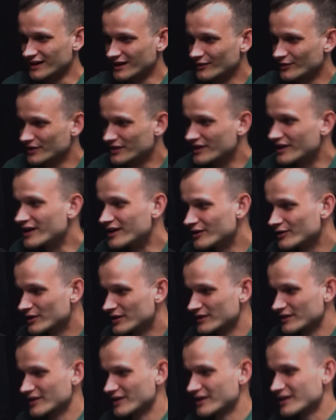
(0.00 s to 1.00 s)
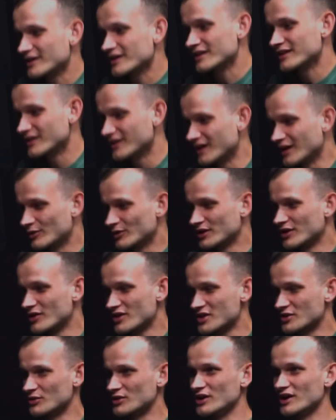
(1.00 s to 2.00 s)
I would
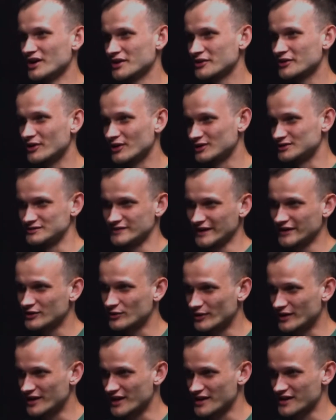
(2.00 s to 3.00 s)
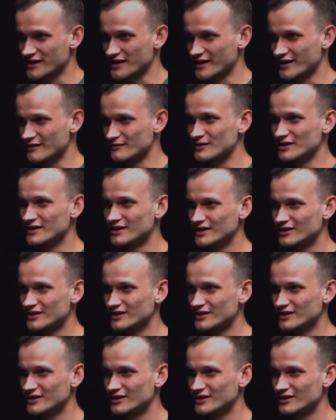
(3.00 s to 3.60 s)
also not call Litecoin a scam.